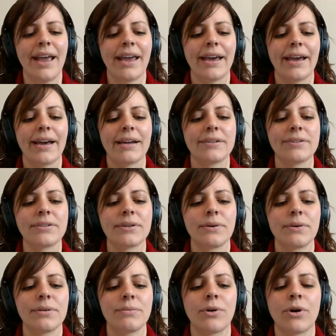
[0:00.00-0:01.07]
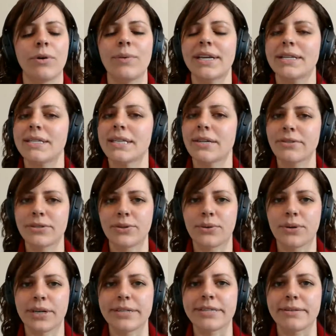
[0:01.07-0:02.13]
And the more we can tell
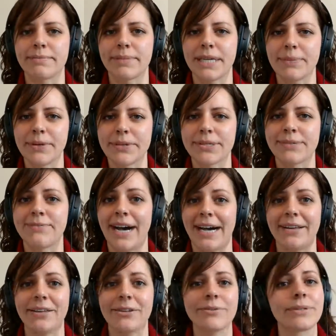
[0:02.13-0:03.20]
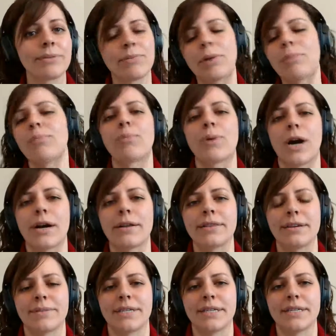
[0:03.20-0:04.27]
stories of people's values and what brought
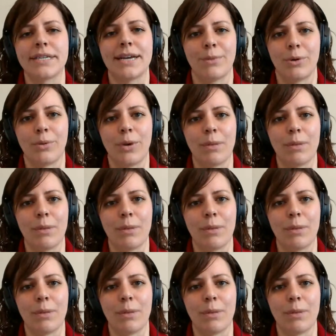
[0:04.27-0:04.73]
them to the table,